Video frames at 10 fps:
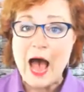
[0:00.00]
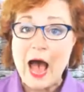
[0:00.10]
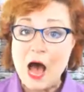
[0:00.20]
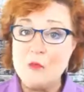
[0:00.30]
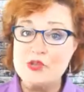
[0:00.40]

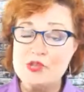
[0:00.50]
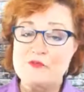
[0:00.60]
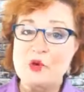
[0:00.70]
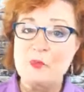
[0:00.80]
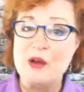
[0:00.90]
How much
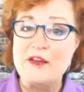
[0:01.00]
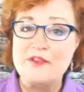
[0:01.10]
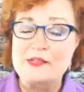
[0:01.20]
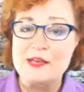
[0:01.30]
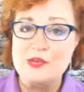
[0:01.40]
of your
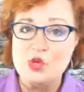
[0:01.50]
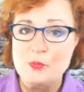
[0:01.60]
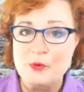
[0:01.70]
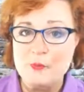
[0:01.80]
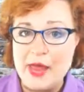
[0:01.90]
breakfast can you
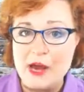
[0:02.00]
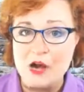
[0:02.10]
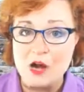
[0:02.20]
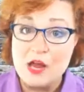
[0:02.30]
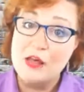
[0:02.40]

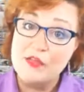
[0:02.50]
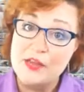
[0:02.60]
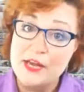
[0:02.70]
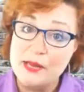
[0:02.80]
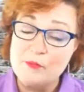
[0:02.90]
prepare
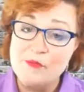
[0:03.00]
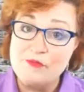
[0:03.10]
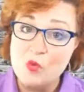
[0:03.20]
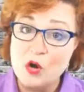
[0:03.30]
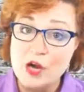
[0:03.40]
the night
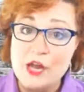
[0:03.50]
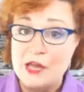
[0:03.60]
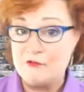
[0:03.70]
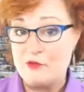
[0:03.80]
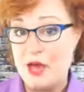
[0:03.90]
before?
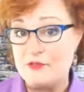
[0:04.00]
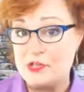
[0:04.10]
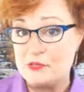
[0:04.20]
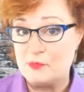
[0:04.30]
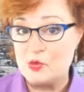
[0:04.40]
If you have a
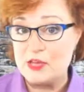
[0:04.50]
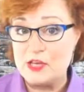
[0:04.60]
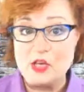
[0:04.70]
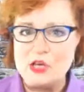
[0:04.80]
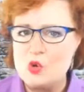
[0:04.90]

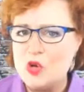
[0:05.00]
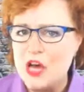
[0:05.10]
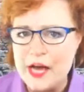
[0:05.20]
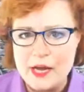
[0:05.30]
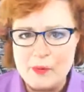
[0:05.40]
smoothie, can you
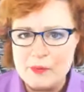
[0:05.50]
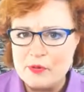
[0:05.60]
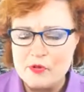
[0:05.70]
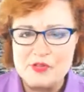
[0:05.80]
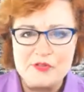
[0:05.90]
cut up
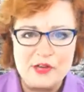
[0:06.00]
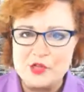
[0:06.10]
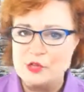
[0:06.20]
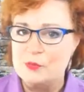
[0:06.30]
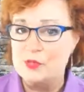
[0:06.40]
those
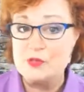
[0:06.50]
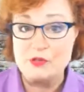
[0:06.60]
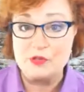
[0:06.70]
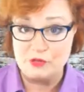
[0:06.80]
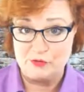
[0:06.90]
vegetables
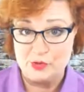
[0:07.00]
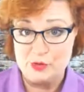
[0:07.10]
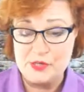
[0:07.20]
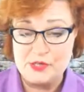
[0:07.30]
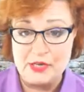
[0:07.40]
and those
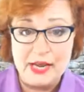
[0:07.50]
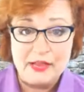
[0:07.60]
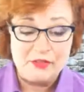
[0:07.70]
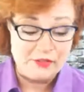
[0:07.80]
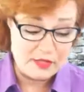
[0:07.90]
fruits and
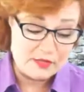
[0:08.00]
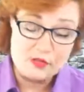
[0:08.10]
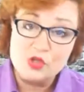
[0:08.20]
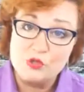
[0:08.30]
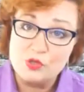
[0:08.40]
the things
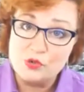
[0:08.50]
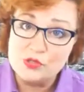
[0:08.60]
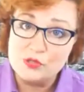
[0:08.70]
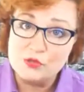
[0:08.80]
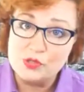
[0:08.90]
that you
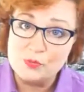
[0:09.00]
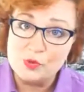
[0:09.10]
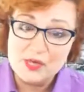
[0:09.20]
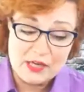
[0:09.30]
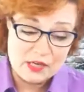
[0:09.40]
use in your
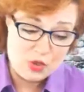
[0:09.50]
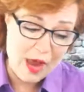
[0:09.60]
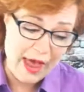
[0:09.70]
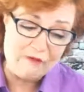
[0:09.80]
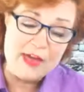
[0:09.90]
smoothie? Can you
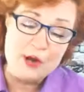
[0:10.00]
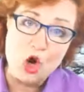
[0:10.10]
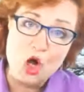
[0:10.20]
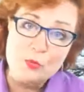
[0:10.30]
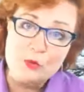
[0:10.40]
have that
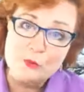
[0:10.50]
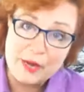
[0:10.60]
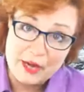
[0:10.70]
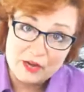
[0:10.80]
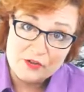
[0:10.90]
all
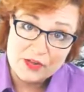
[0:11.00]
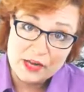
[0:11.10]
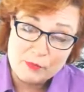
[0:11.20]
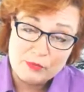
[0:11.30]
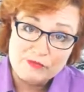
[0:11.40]
prepared the
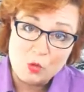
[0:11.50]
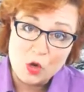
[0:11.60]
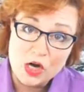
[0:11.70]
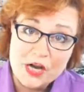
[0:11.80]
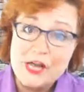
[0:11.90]
night
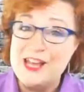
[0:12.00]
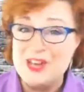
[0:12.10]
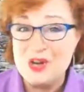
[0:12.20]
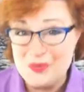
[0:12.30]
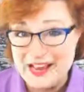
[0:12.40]
before?
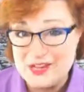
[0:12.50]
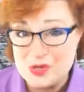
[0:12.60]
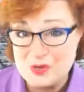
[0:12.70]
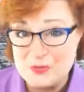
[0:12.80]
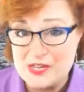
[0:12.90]
You know what I
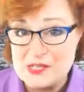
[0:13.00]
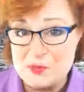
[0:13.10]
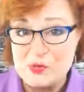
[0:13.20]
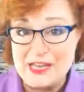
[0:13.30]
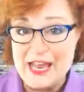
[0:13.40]
do with my
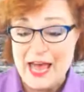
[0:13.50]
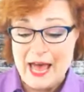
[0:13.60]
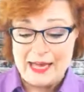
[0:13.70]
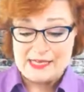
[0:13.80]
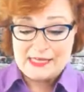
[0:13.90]
smoothie?
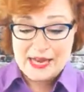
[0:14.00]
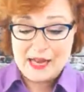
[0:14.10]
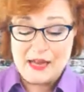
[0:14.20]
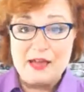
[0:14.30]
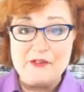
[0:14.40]
I
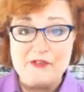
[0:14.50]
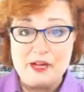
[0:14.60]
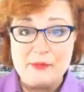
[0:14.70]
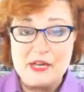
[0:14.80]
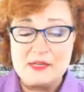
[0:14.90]
have a
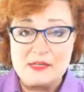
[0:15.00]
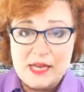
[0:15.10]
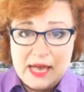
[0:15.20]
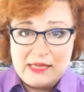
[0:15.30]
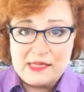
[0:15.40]
Vitamix.
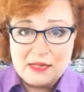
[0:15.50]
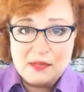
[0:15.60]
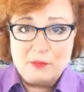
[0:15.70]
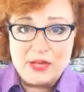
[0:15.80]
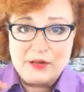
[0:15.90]
I take
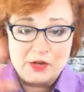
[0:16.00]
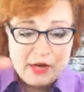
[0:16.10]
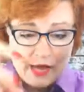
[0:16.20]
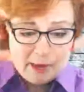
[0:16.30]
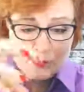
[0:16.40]
the
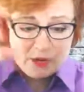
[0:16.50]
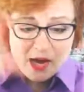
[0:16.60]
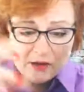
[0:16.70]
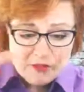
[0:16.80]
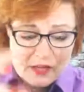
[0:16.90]
blender. I
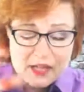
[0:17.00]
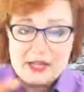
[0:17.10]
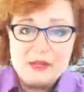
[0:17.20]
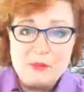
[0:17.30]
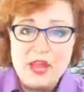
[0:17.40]
put
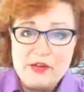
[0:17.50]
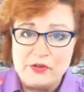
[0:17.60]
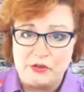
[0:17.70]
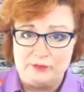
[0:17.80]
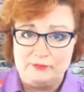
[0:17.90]
everything in the
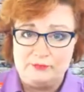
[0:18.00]
blender.